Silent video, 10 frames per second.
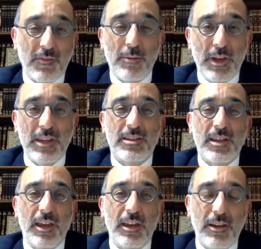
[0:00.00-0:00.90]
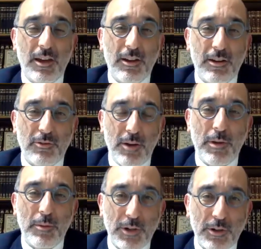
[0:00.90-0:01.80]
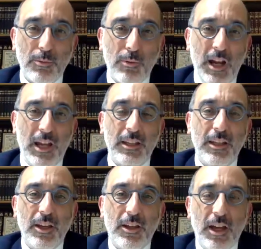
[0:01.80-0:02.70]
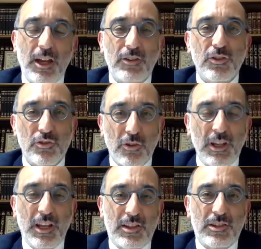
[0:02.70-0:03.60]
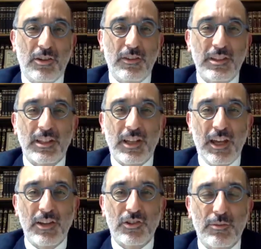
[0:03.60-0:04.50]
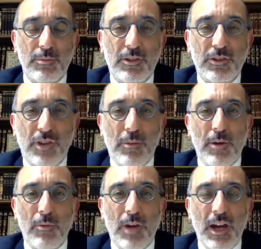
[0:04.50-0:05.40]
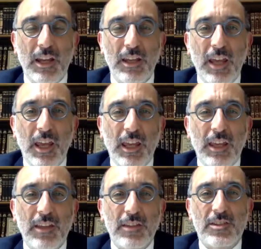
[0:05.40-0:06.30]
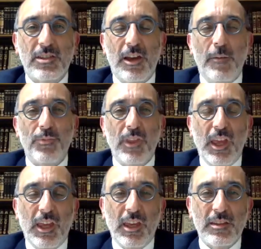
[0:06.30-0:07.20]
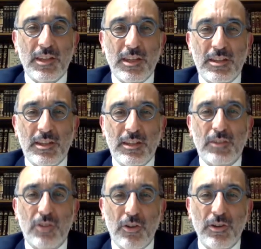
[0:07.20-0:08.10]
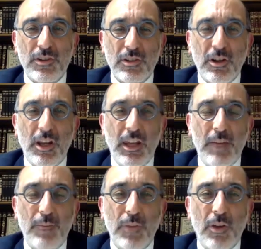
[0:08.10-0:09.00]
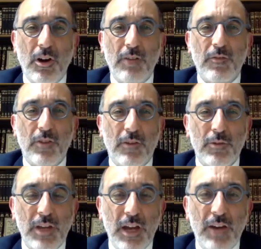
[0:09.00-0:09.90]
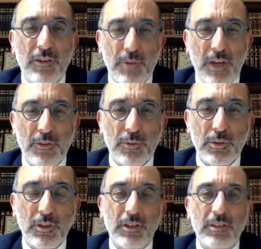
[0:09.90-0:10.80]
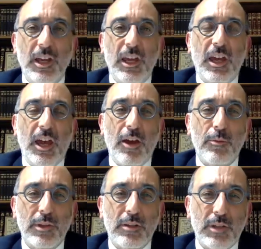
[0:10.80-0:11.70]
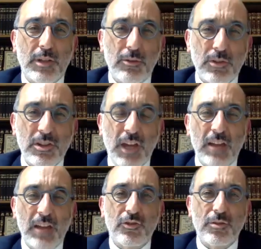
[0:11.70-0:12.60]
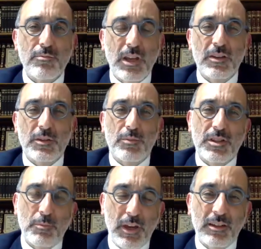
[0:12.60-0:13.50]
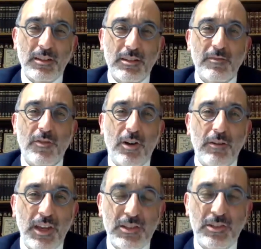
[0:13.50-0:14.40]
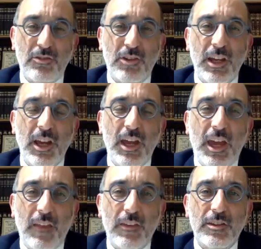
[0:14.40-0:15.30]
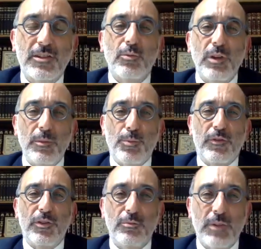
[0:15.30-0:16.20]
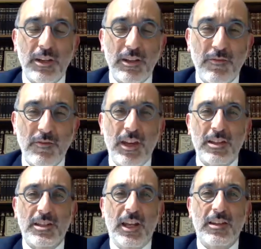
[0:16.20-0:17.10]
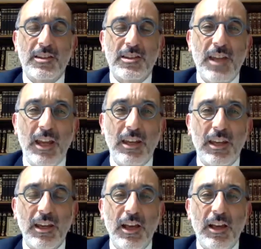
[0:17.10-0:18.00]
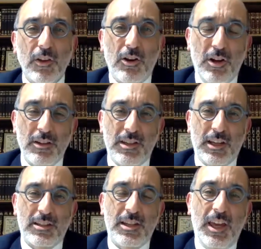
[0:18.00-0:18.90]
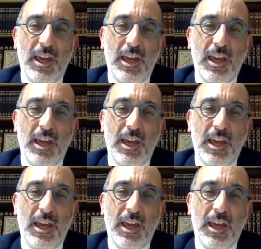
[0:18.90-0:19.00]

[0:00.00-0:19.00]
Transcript: I may say, Rabbi Berel Wein, to join us on this occasion, because Rabbi Wein is a Torah scholar of renown around the world, but he also has a tremendous perspective of history and the sweep of human affairs and understanding the context.